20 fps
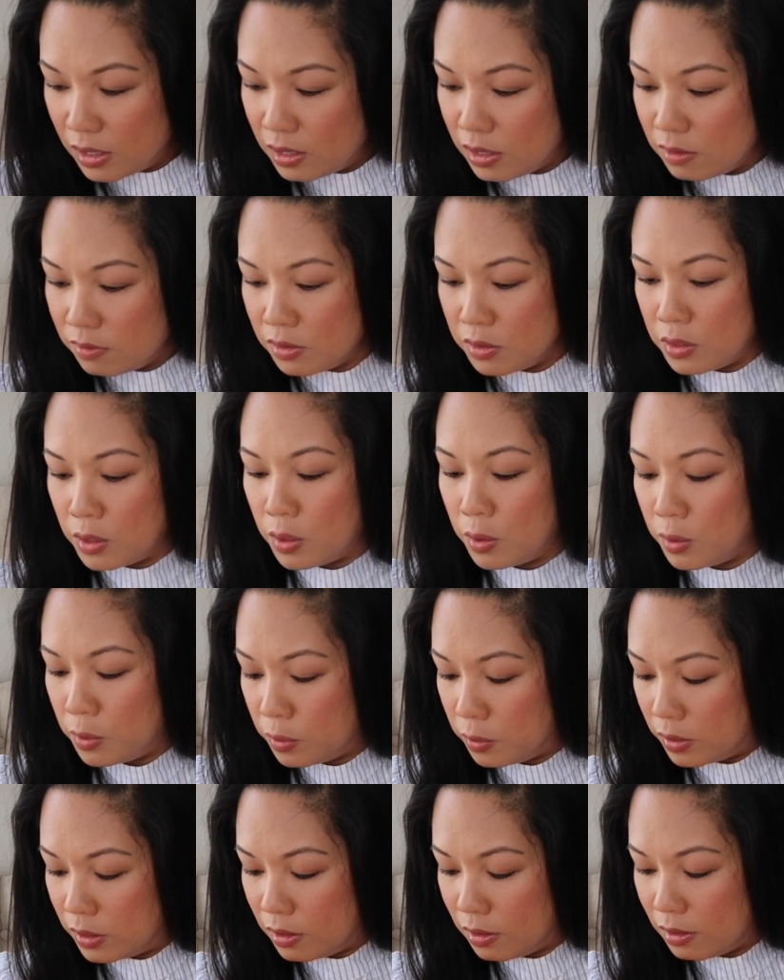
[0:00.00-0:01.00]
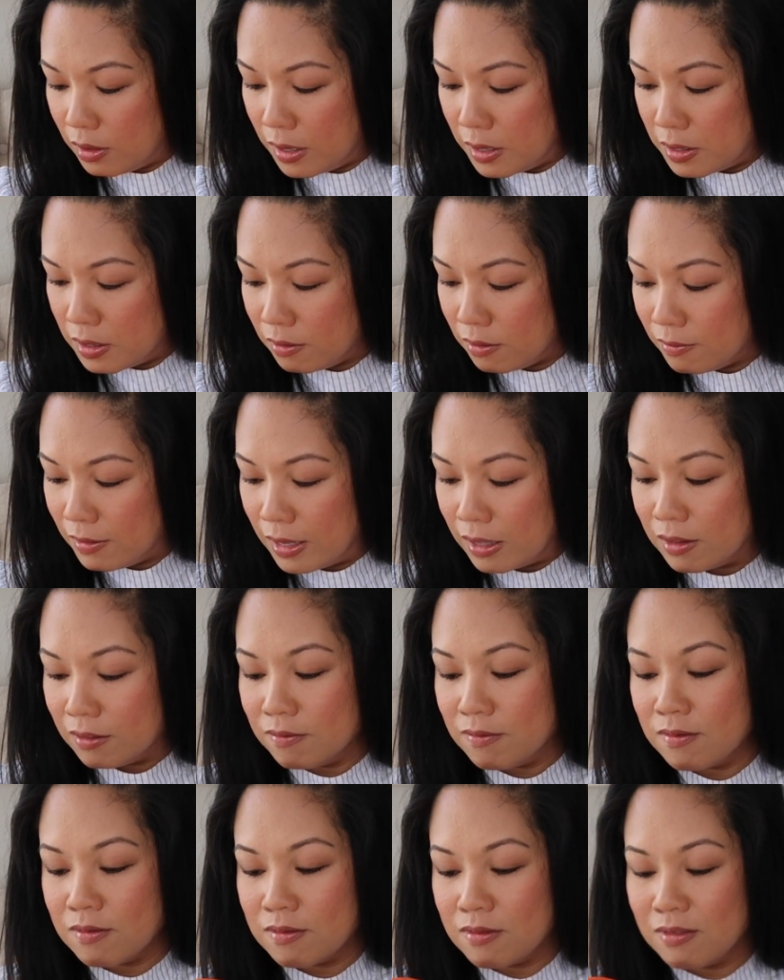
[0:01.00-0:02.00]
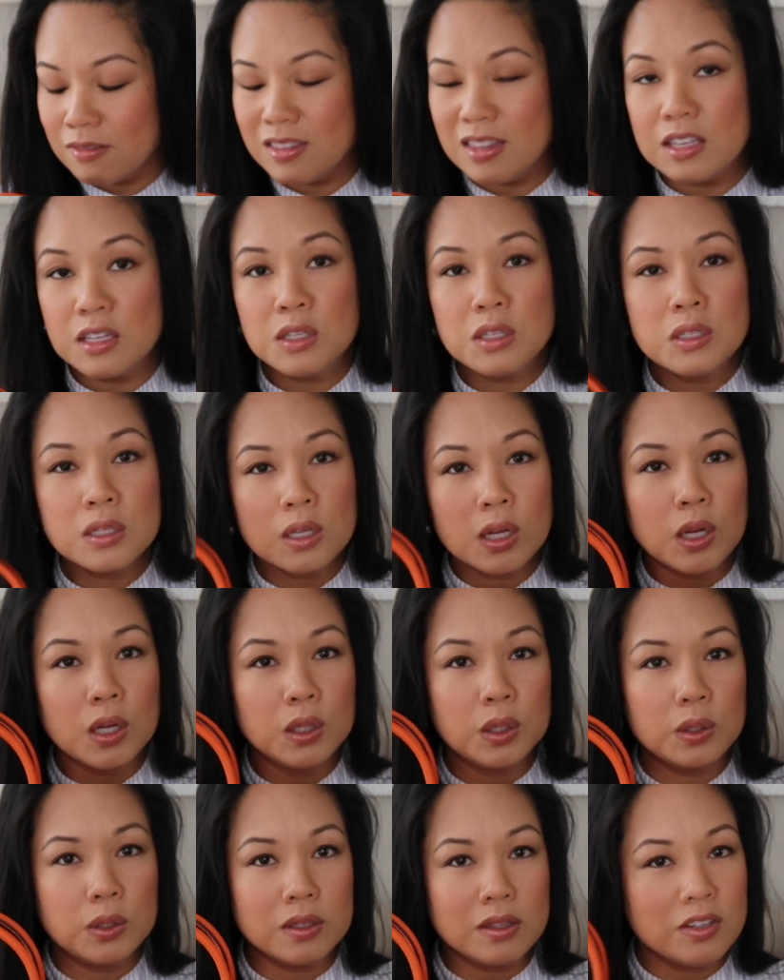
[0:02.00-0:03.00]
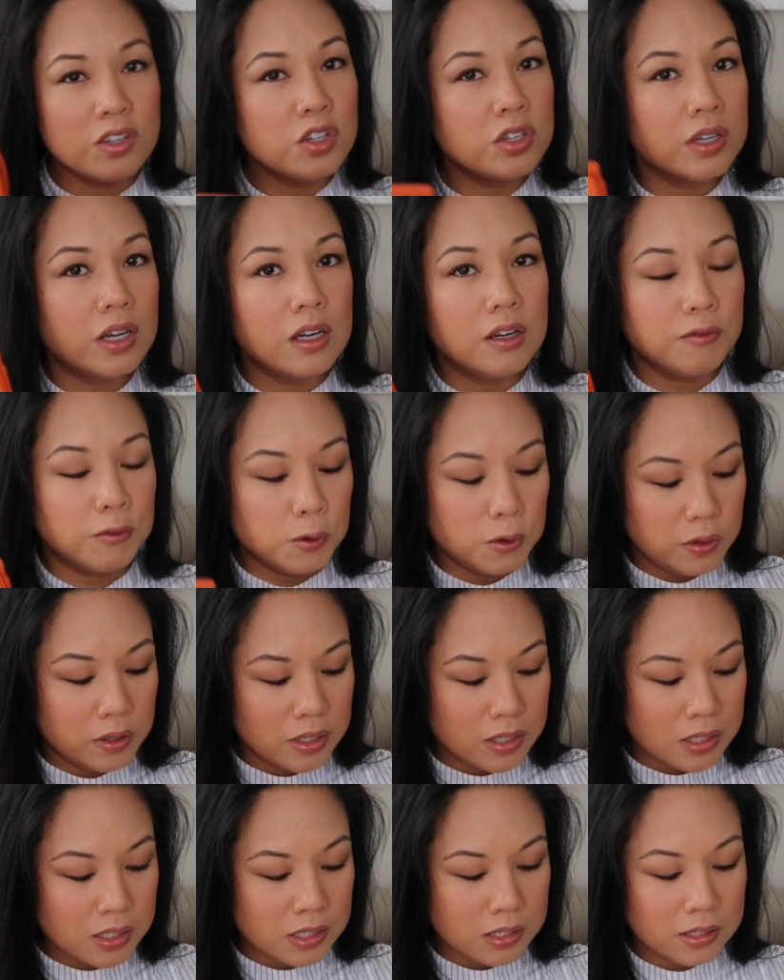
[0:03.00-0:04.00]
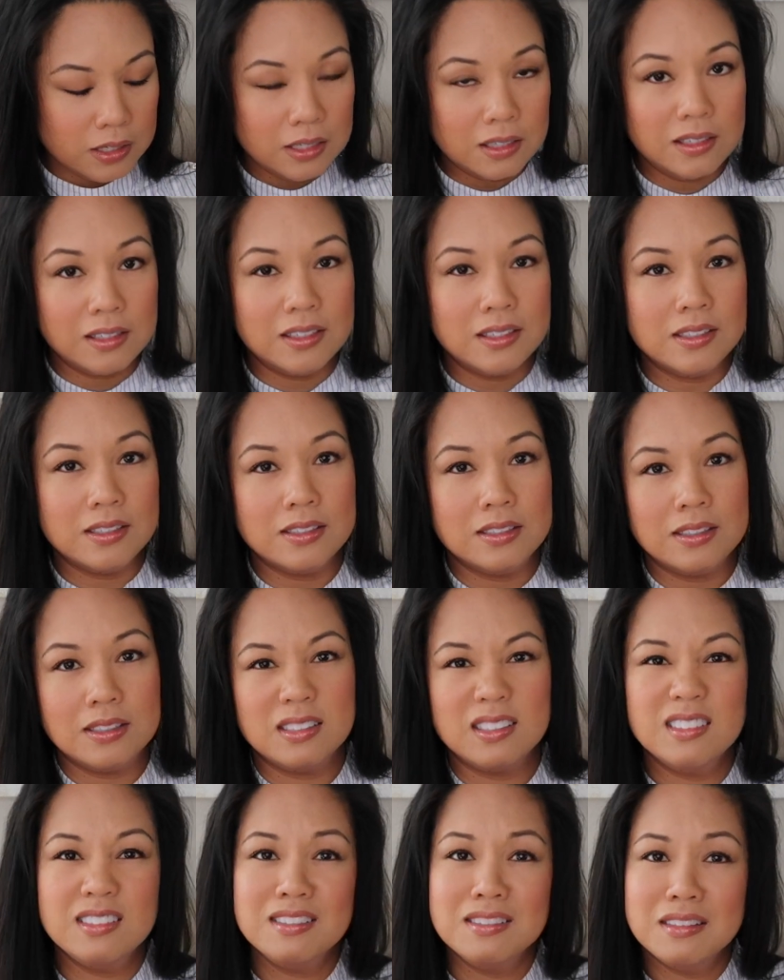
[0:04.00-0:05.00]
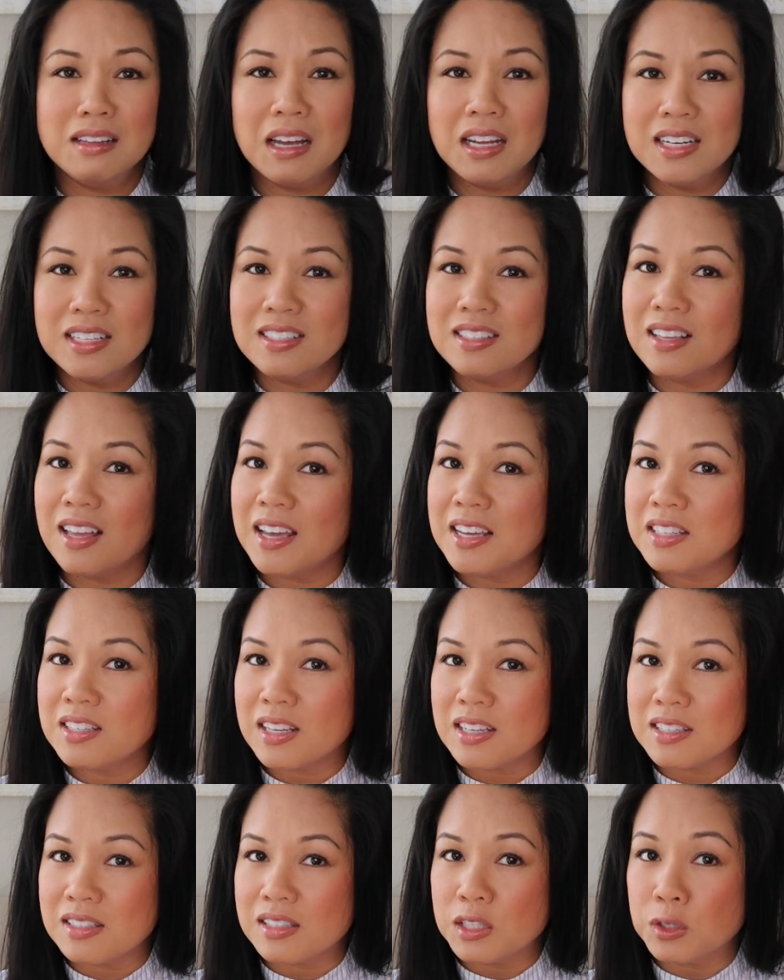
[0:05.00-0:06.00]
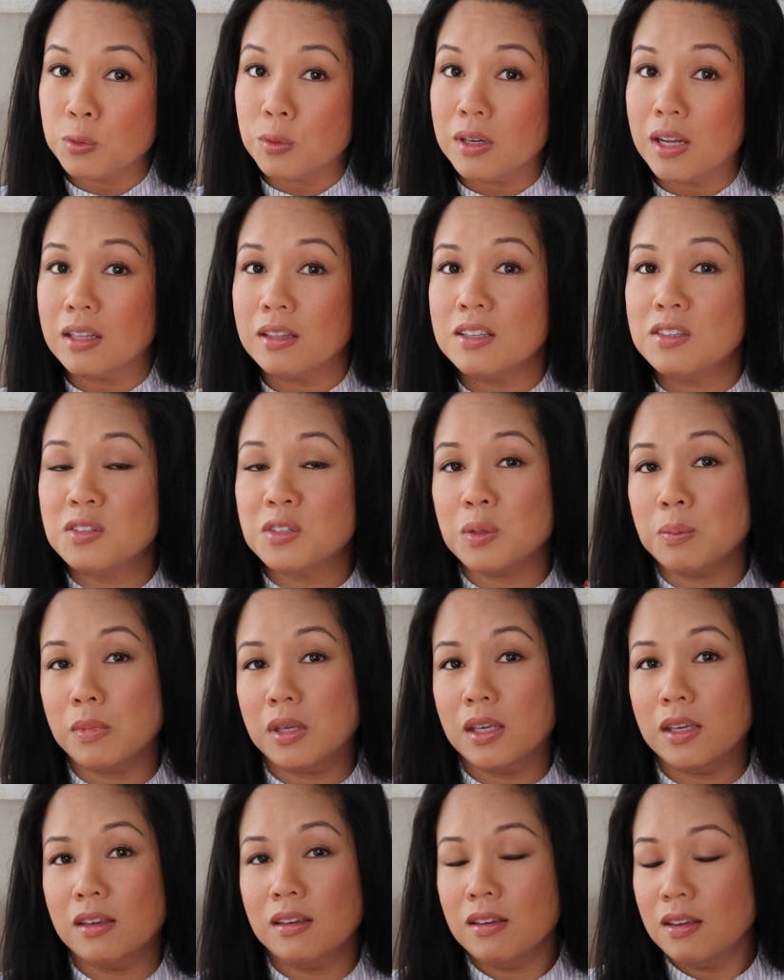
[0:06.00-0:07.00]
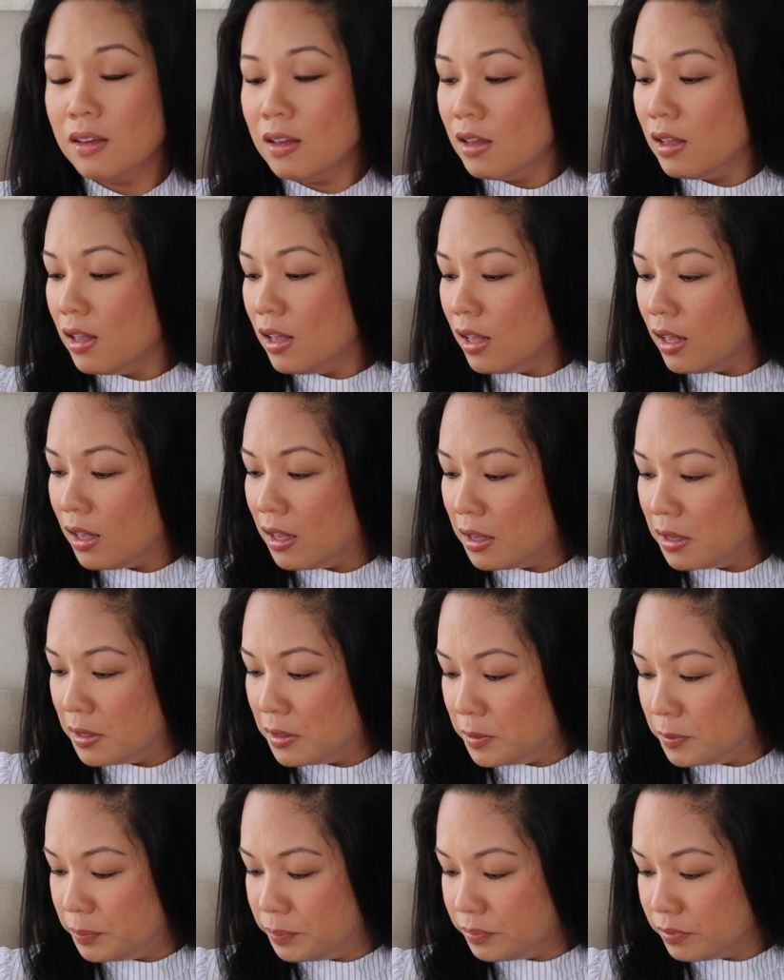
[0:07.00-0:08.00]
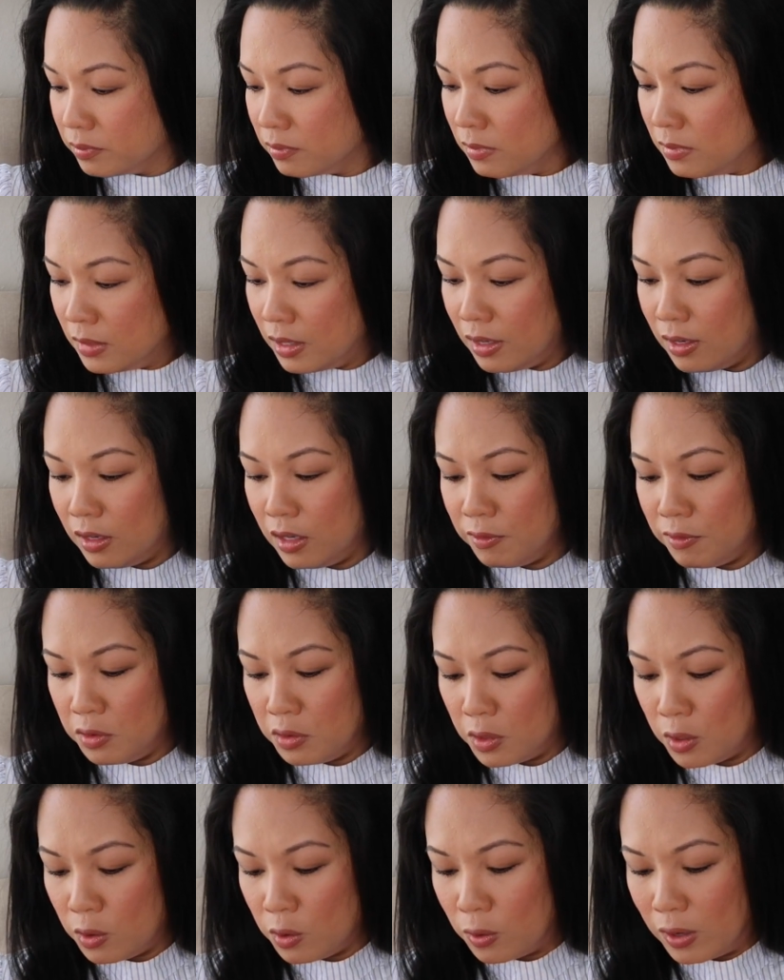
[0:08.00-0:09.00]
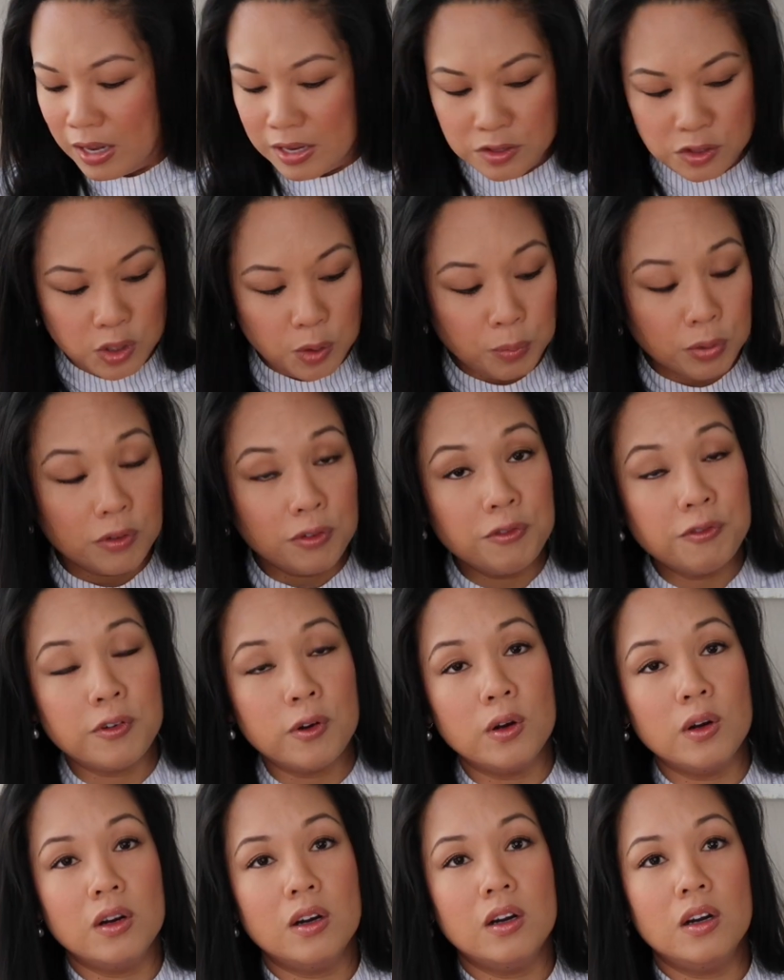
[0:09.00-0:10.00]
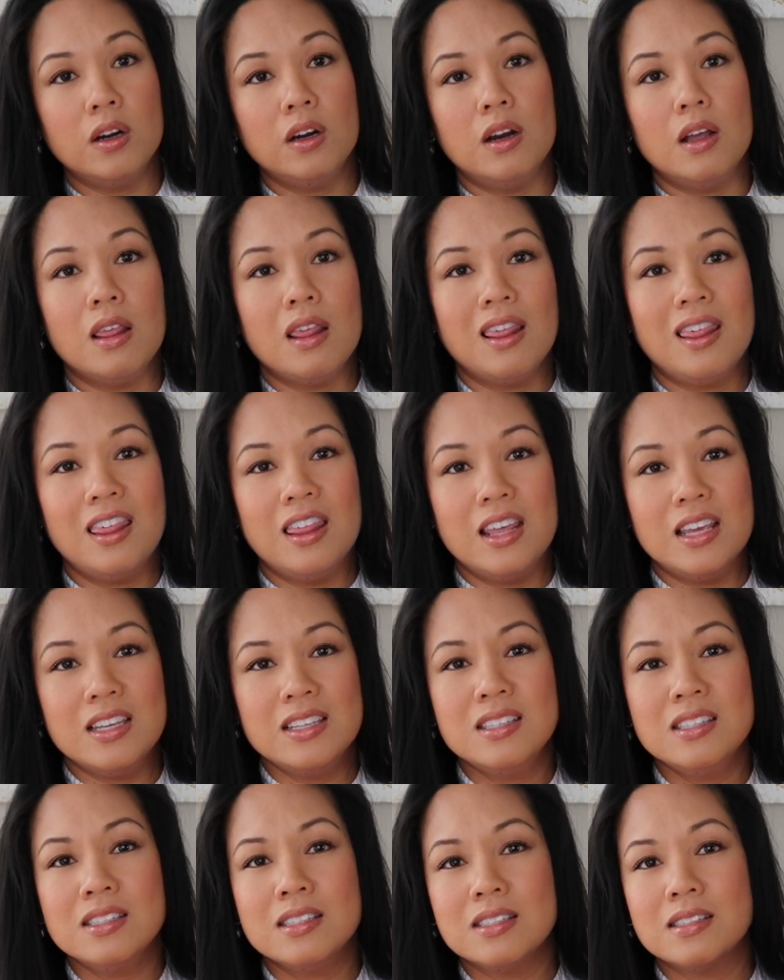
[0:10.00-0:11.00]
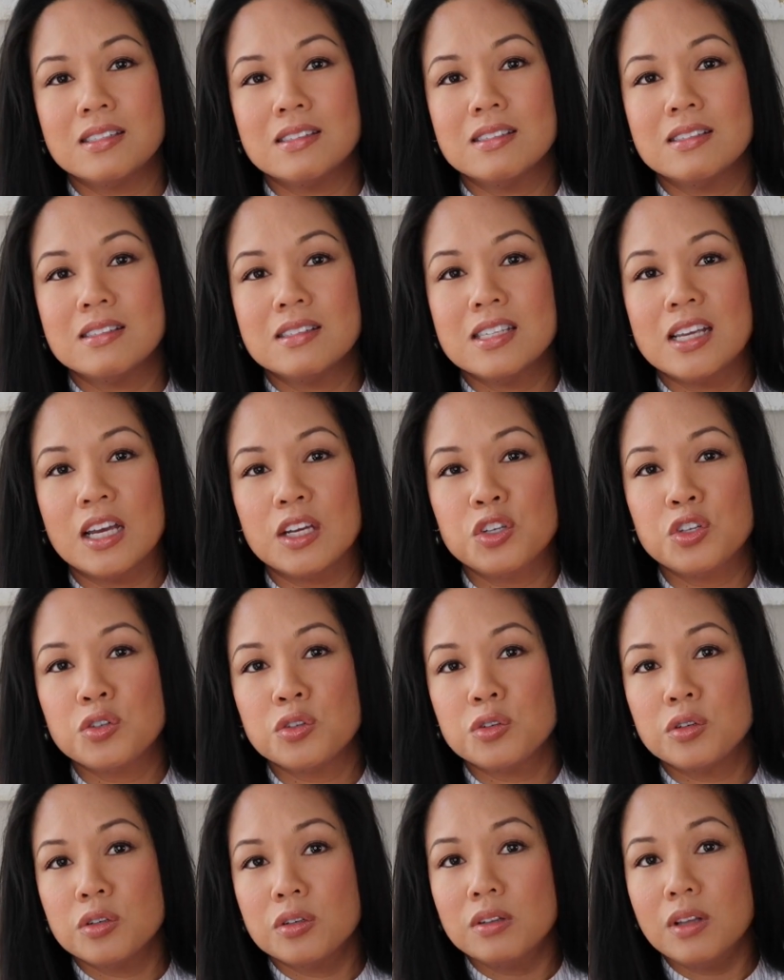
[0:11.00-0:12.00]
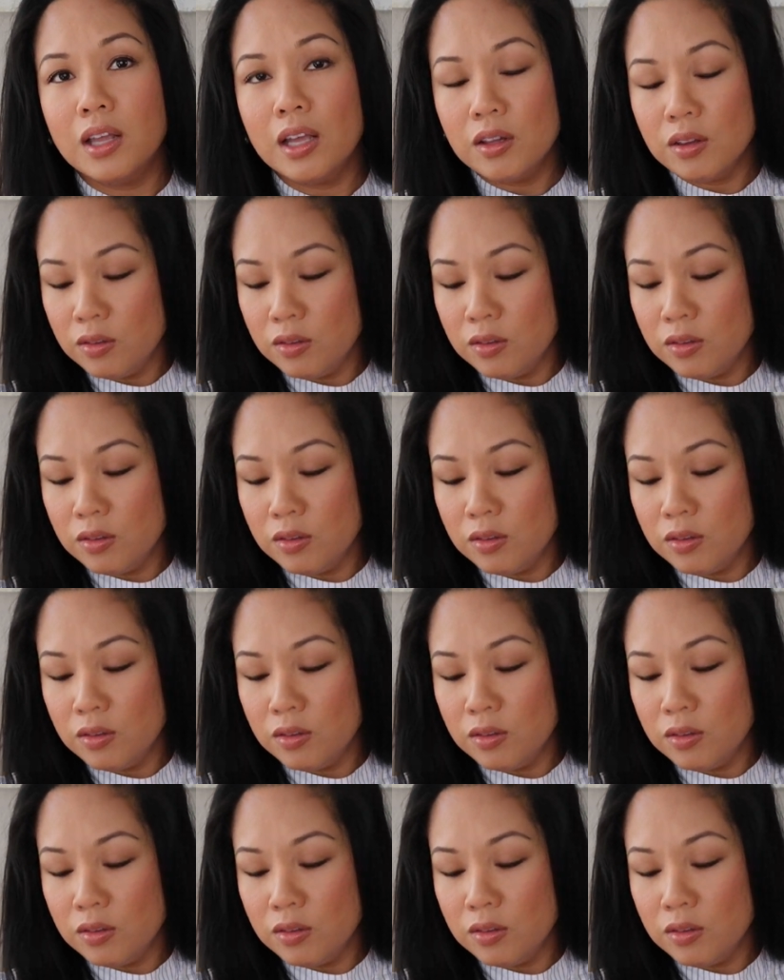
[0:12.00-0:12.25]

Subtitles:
Even though, like, this color, this shade of orange is not as nice as this one, at least to me. And even though I do prefer this texture